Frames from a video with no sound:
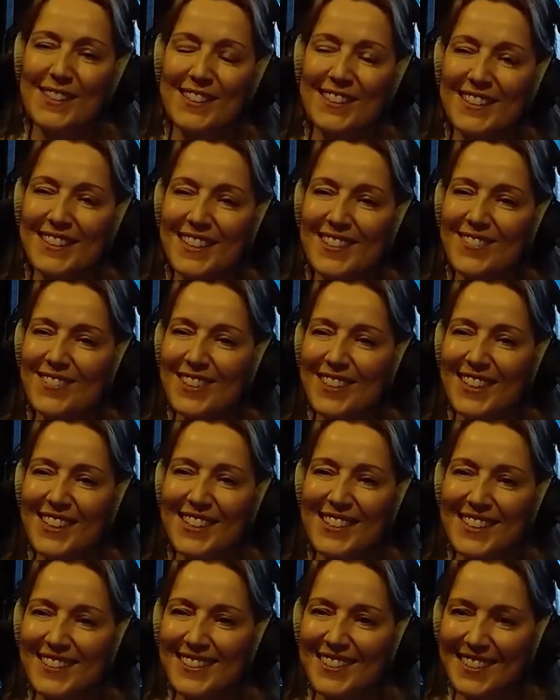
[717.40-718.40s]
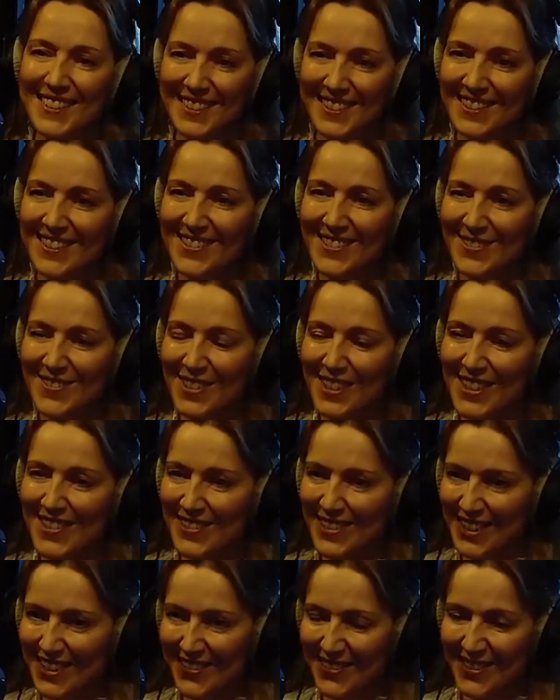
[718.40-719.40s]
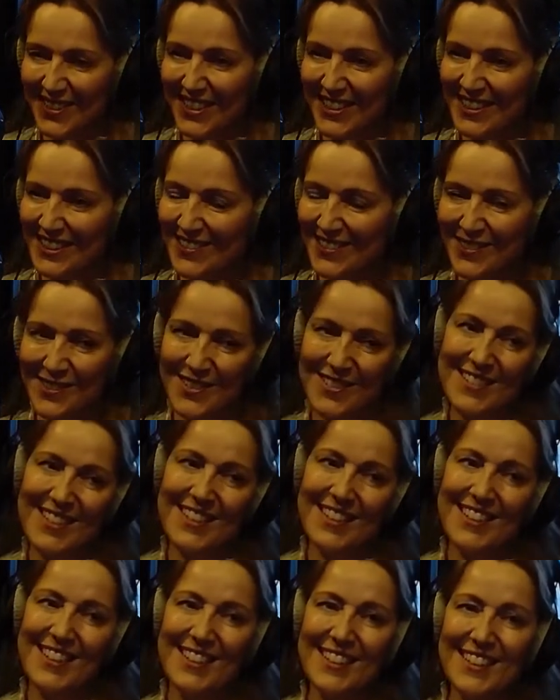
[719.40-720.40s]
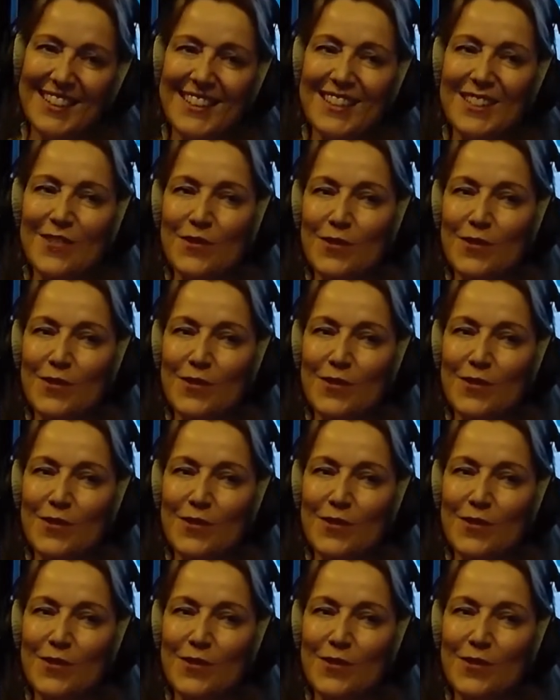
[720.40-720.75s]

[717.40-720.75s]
that they were looking to hire. Because you're kind of looking for someone